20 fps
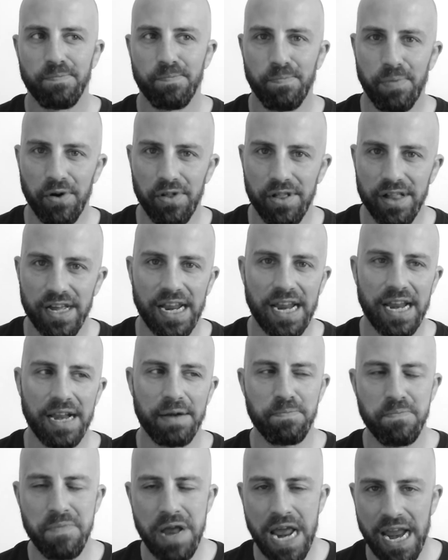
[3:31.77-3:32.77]

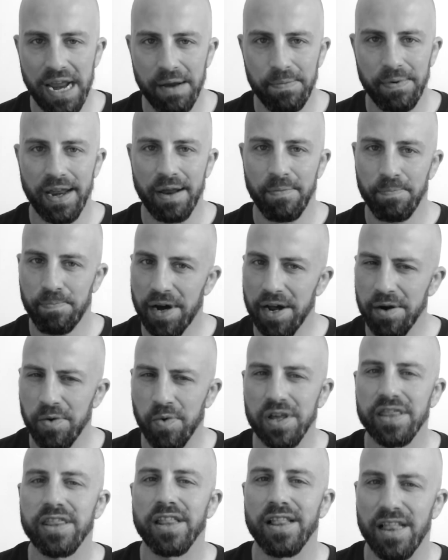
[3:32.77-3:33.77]
bullying, maybe, but
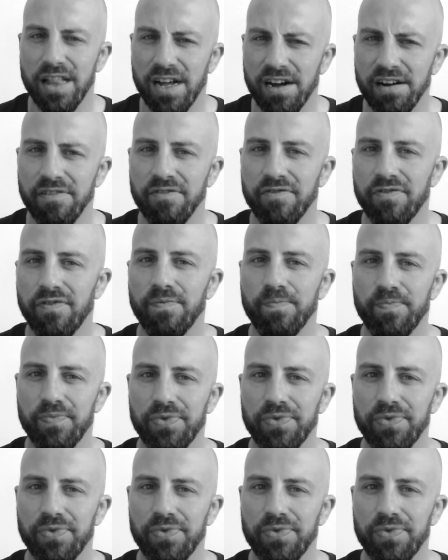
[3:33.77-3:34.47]
with love,